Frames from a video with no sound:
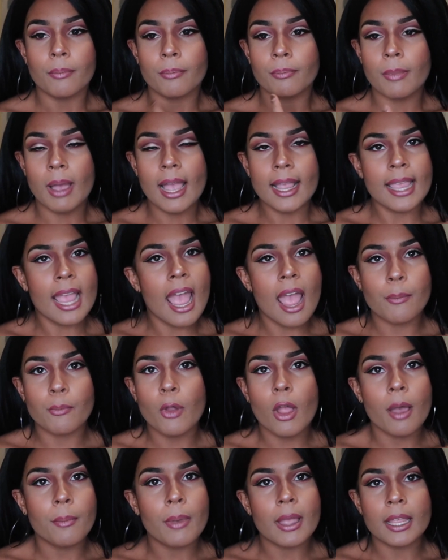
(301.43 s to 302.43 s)
my
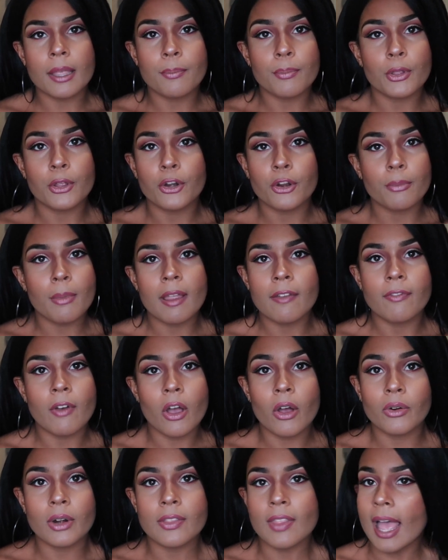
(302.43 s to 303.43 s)
camera, my computer, my
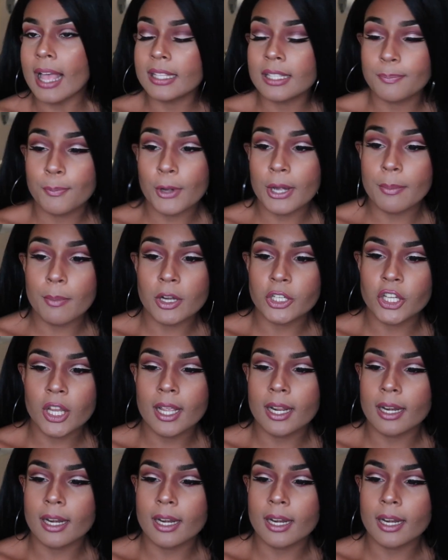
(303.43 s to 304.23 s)
phone, and that's pretty much